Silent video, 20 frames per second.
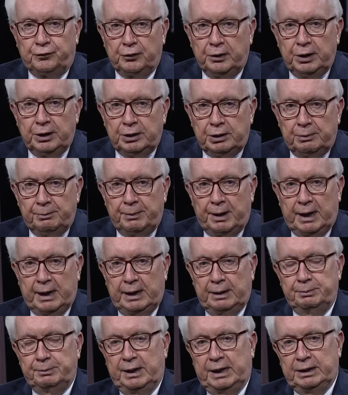friend of
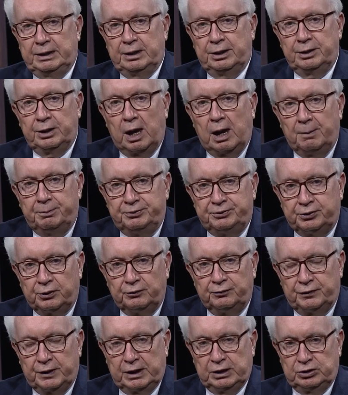mine made an
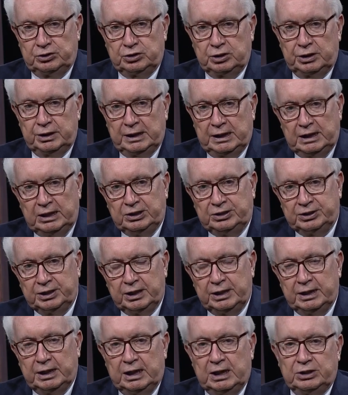observation. He
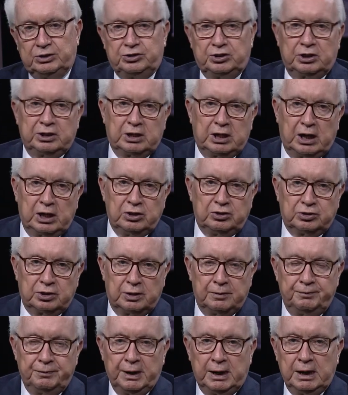said
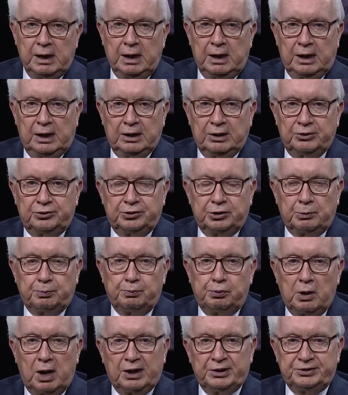education is the
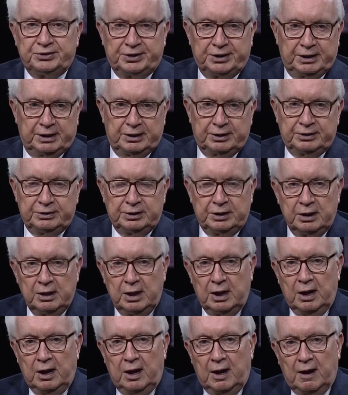process
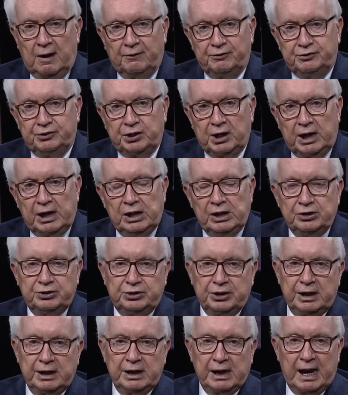of
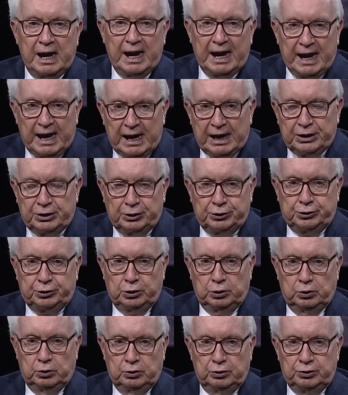changing
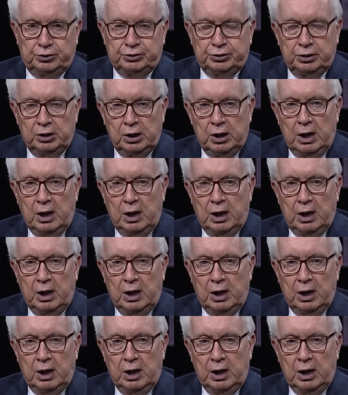attitudes